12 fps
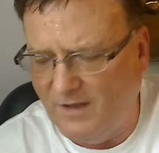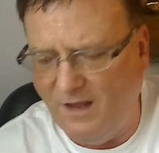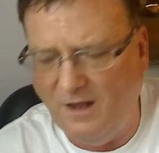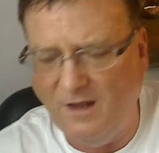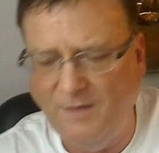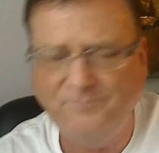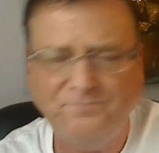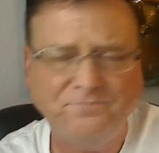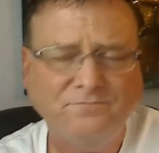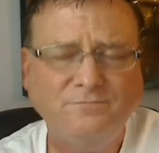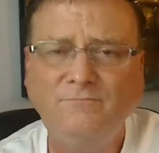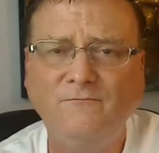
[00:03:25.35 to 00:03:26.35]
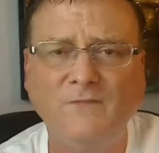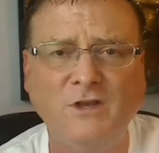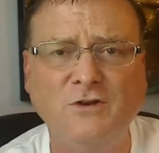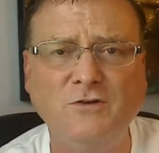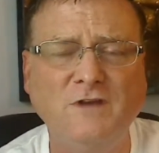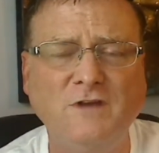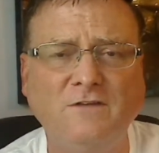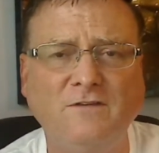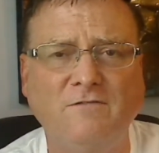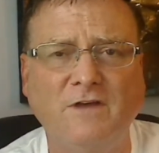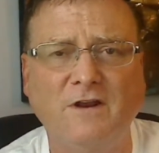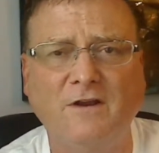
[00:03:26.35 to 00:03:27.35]
You do taste
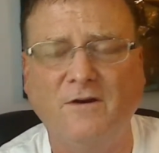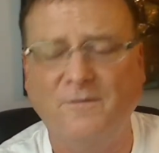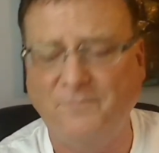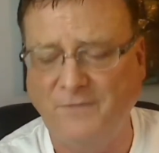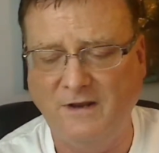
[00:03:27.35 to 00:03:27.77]
the vinegar.